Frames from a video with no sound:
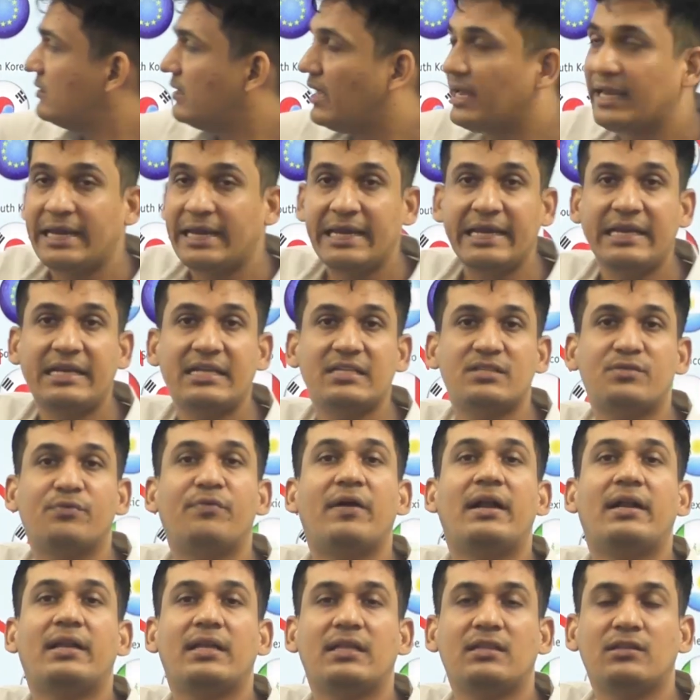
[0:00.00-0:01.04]
heat is
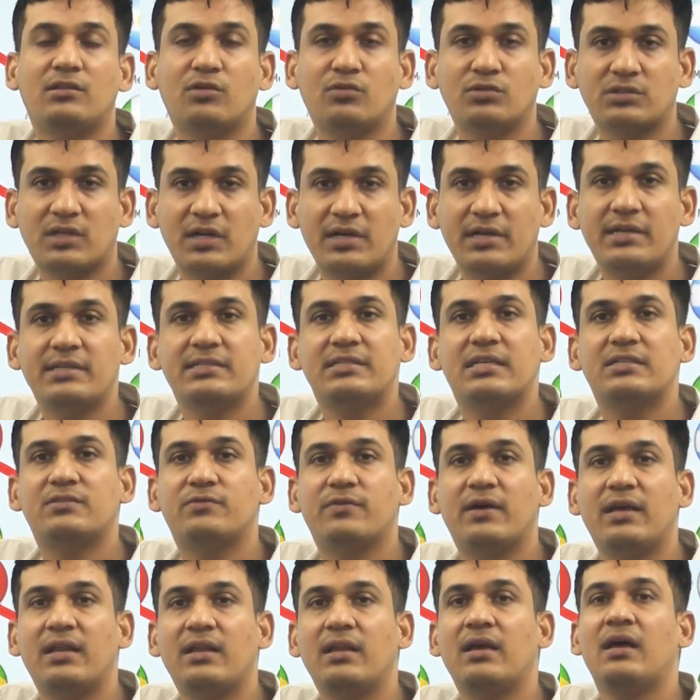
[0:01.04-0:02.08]
felt in those countries as
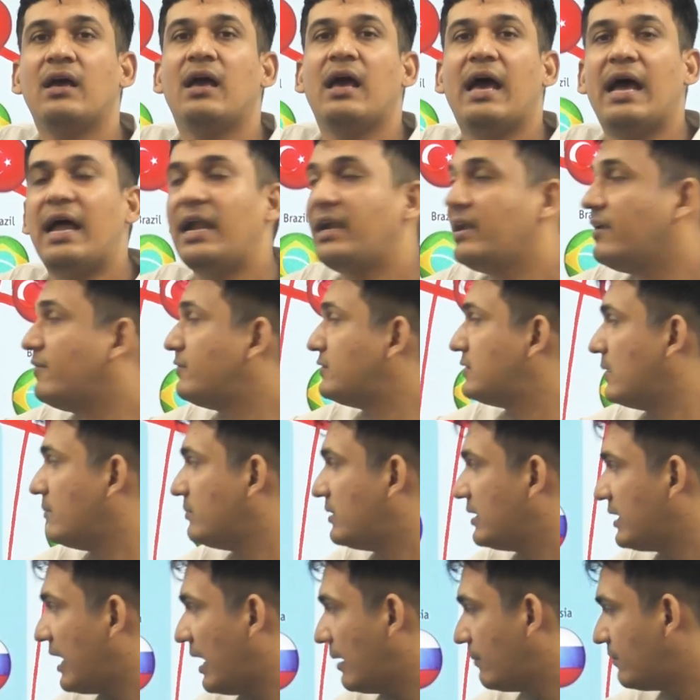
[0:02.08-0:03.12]
well, and if
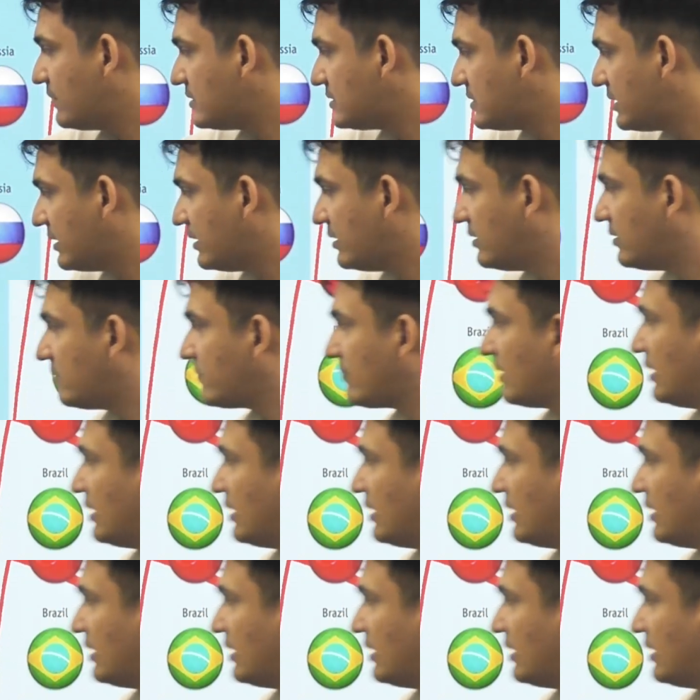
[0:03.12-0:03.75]
something happens here,